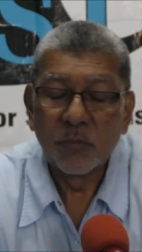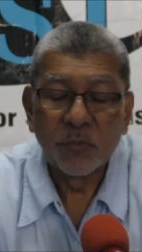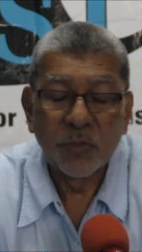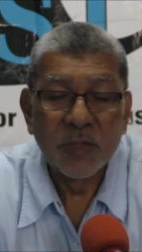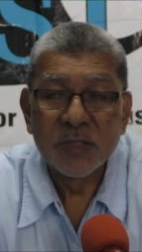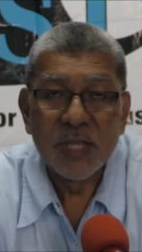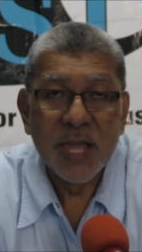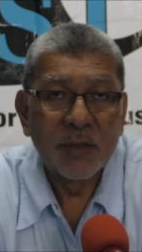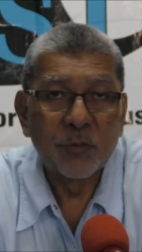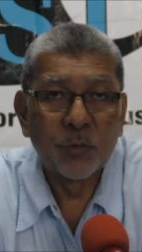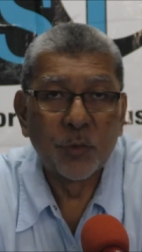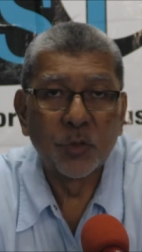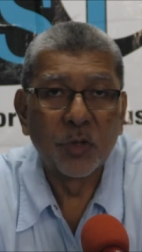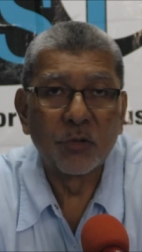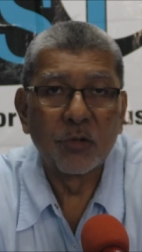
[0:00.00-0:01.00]
things like
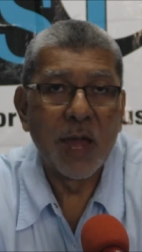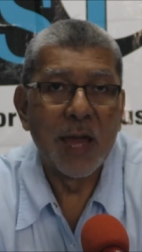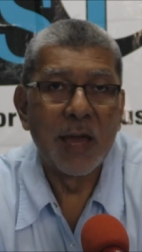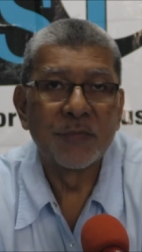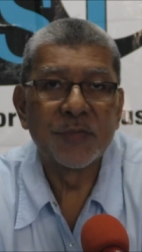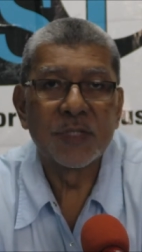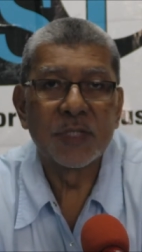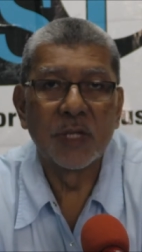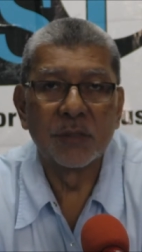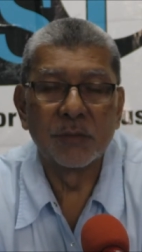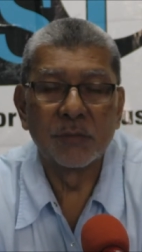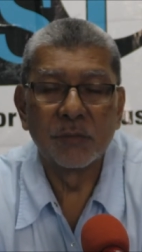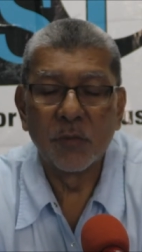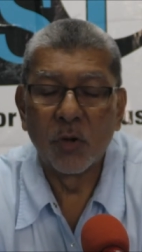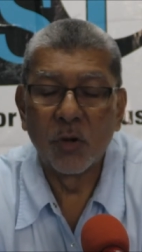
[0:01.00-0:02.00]
photographs
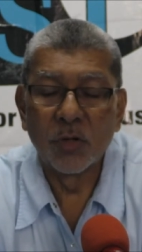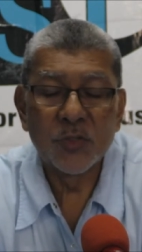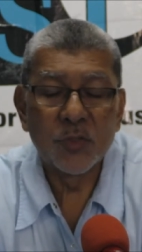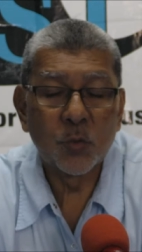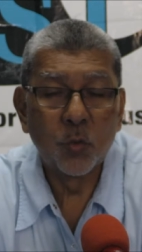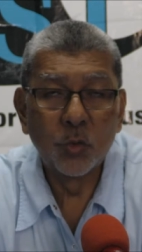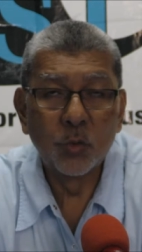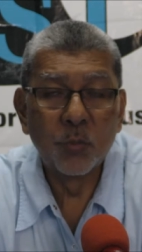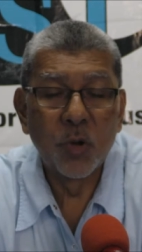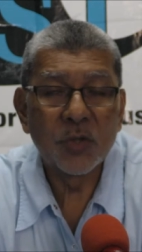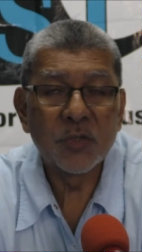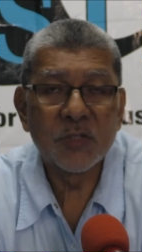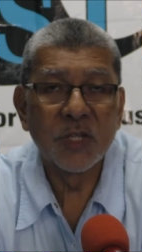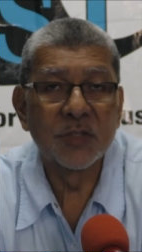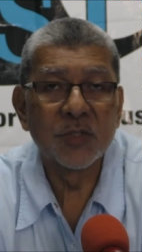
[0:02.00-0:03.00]
and, or school
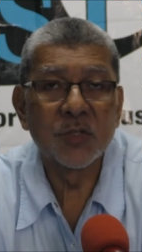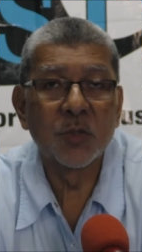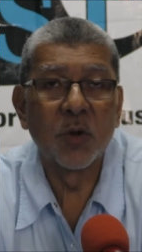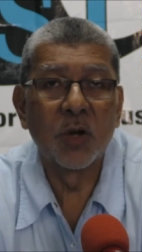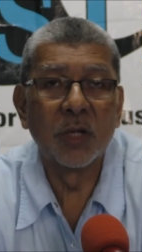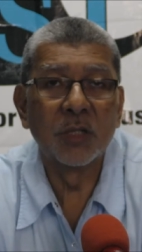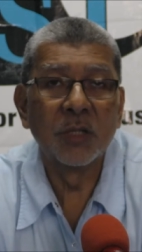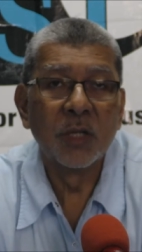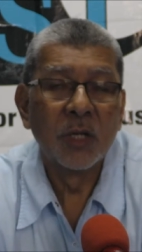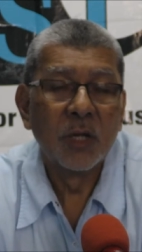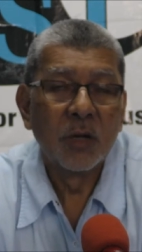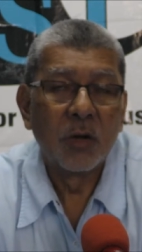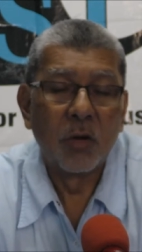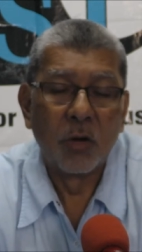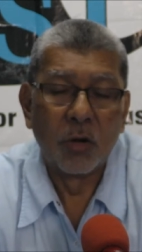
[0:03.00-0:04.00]
books and so on,
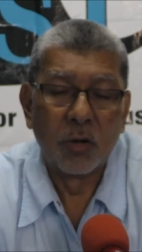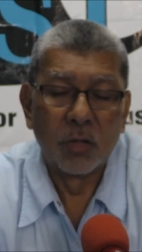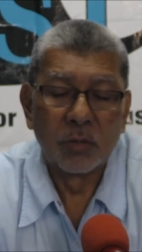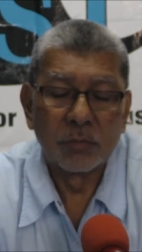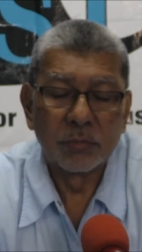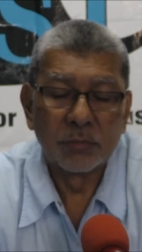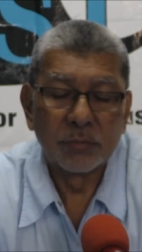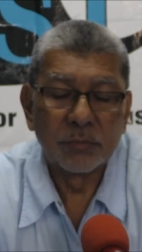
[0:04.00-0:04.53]
or